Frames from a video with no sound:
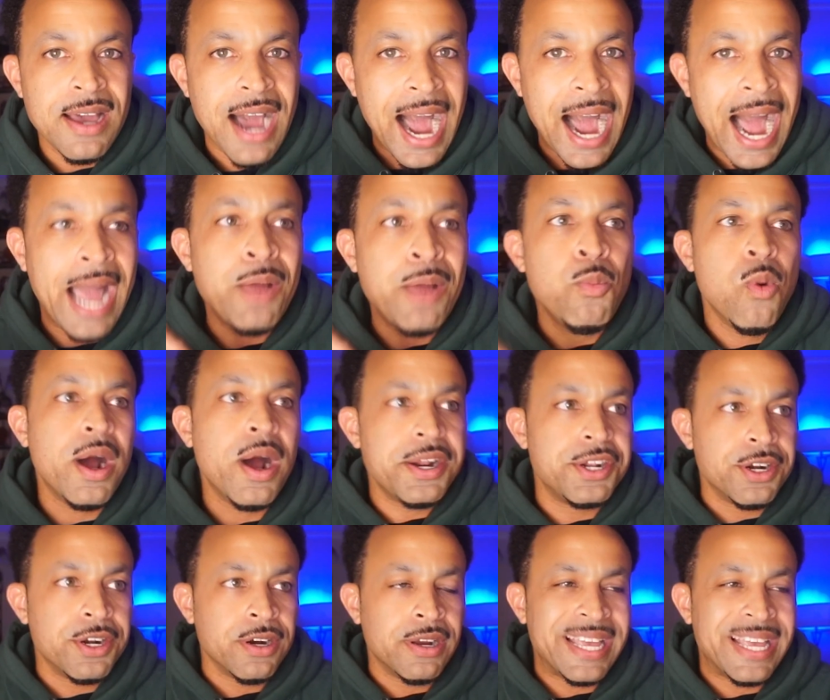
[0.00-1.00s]
I
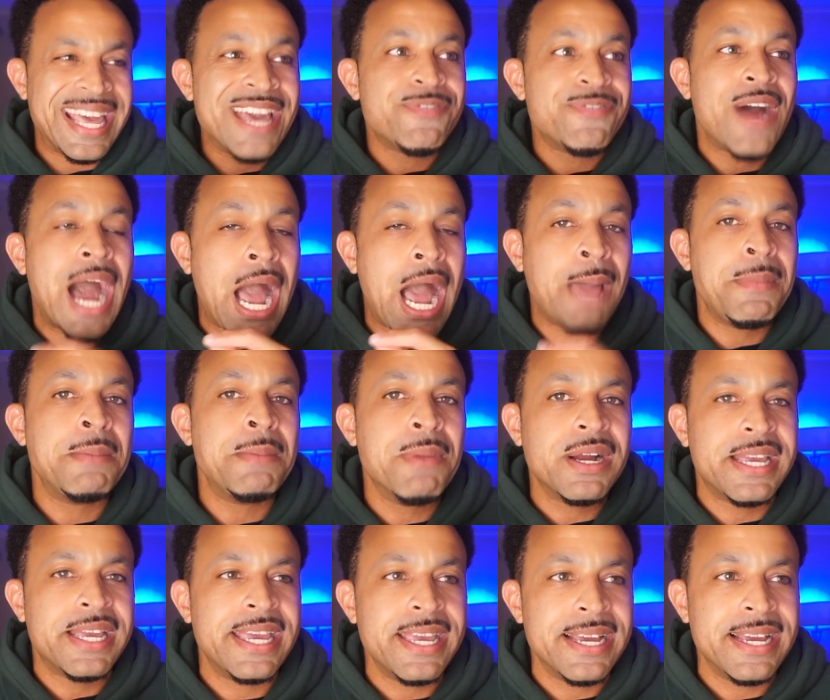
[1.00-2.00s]
wonder if Jaime
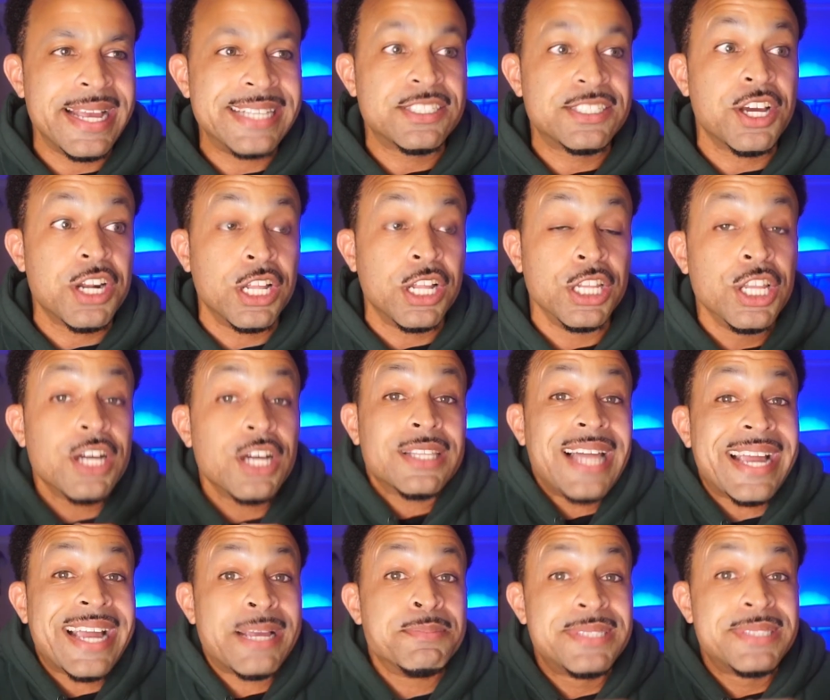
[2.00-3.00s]
Munguia is going to look
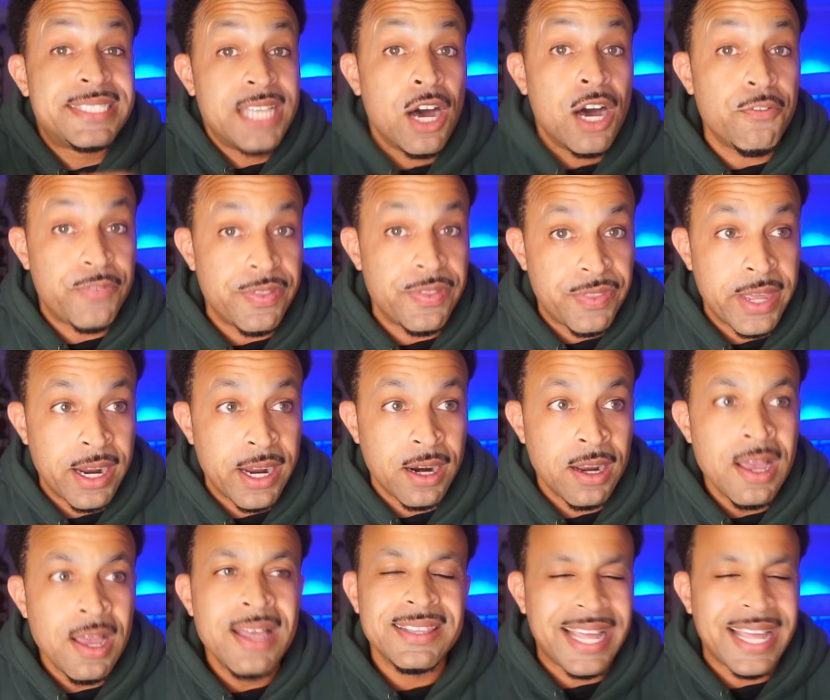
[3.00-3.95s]
like himself in there.